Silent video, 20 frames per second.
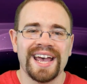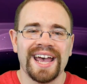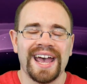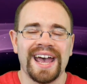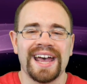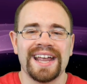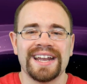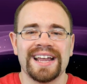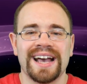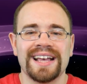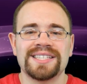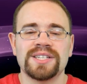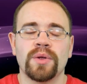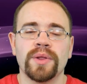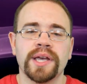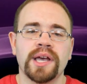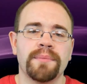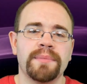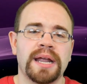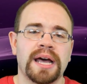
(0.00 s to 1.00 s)
And uh, it's
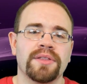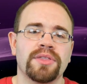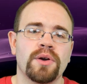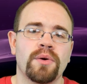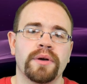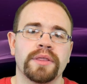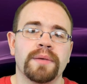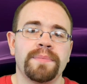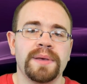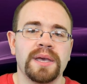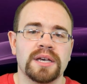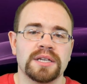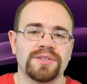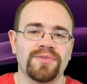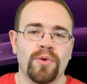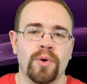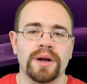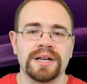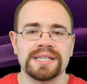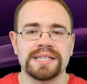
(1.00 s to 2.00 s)
only coming out, though, on the P
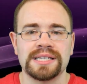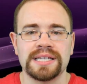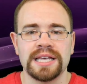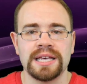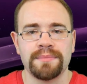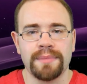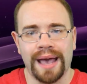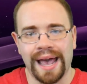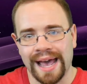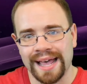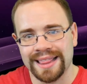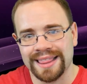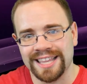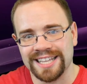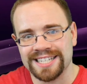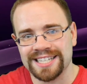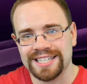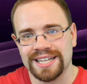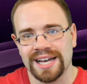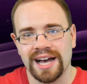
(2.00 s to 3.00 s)
S four and Steam at
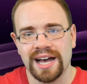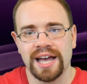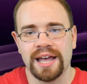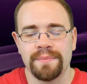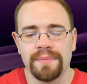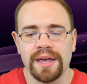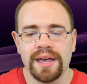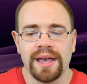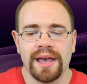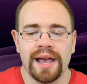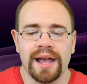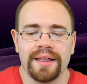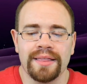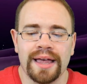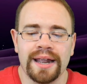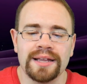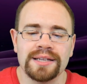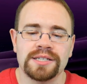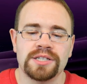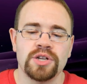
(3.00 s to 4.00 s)
this time, and
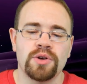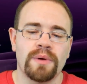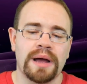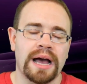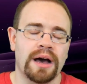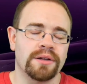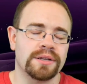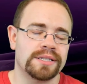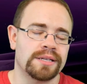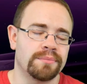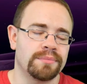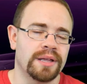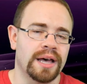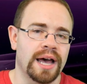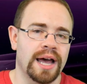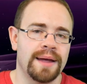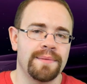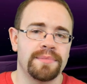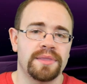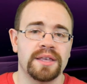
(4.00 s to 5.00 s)
that is due out
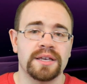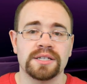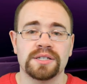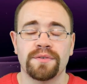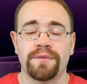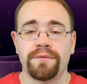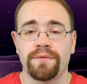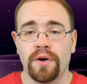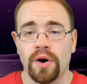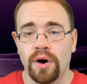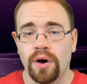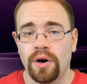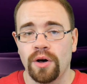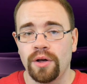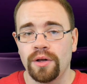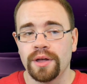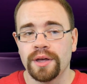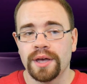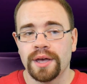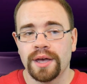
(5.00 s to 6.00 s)
sometime this
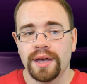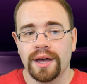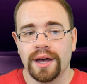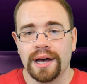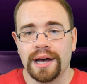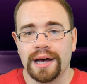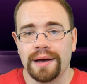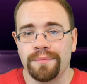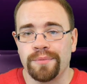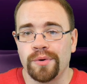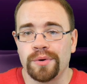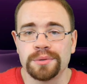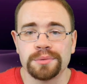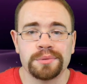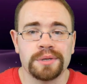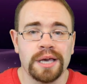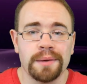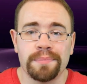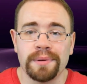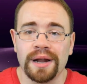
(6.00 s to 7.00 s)
fall. Uh,
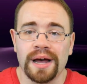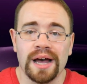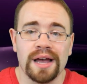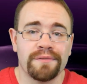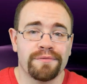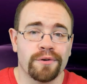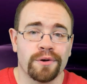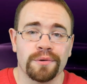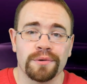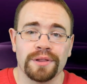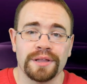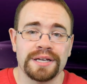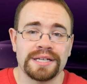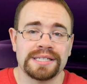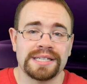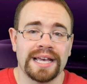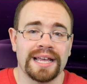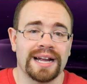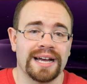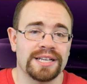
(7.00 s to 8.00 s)
we'll keep an eye for a
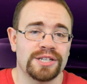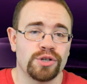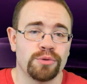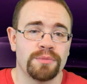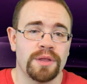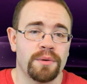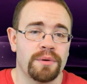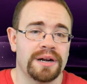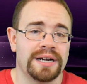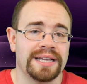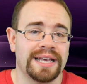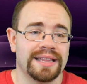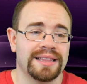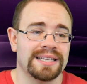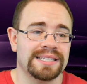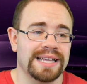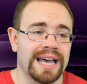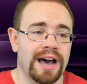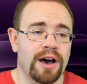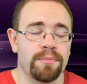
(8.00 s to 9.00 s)
release date. I assume they wanted to get
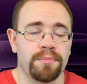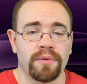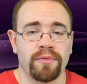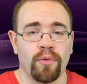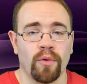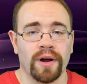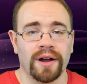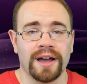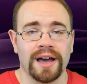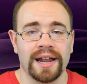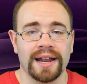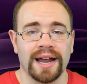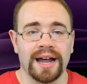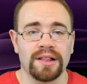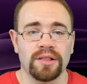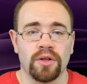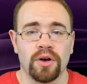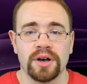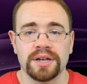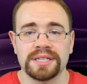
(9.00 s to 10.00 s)
this out before it kind of
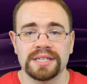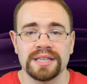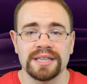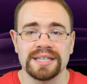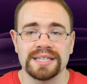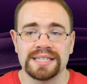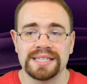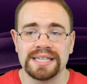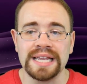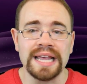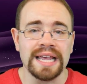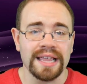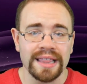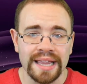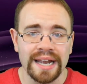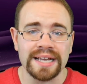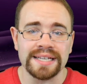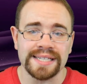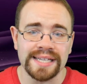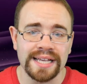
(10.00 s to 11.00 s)
got lost in the sea
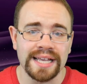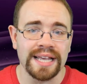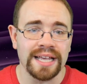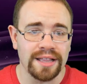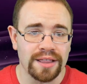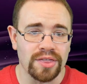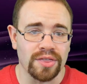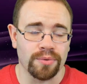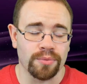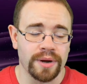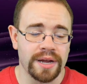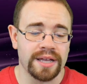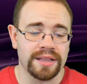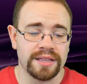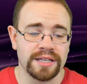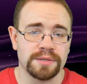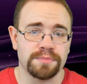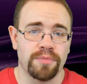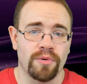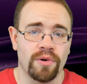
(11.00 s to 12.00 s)
that is E three
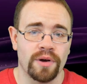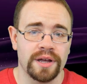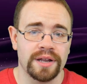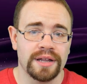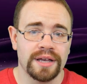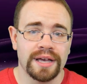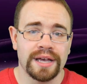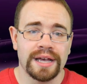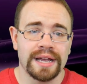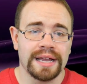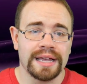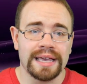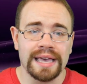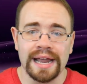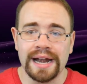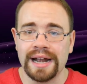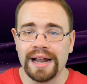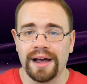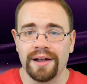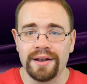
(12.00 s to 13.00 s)
at this point.
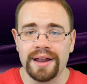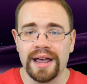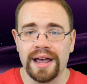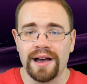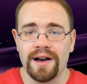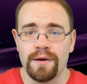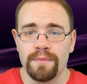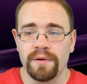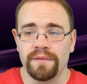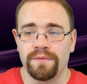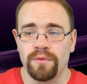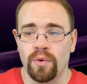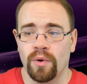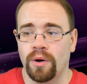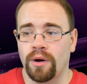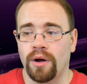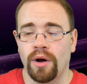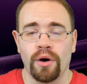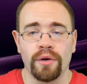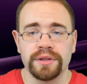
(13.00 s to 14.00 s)
Get it out now
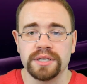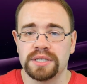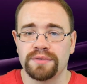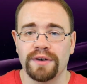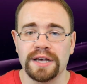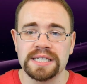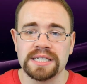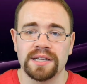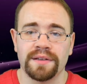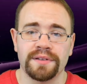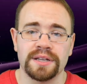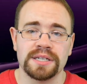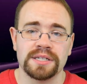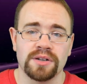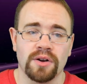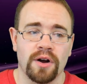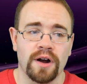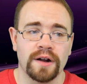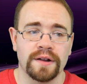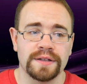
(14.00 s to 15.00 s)
before all these festivities
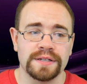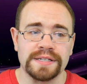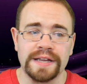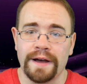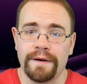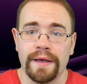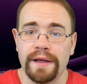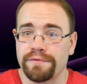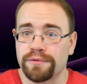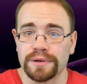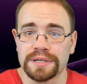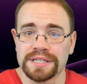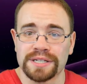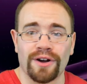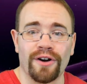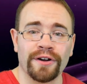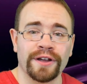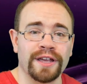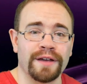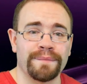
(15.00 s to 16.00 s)
start, because now everyone's
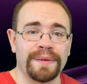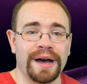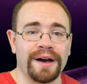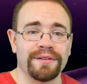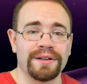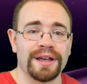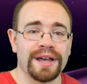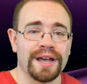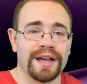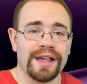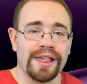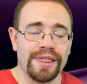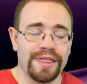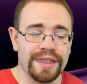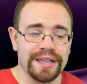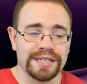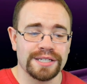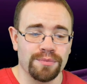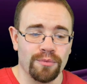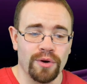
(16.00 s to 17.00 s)
talking about
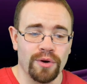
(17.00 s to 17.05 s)
this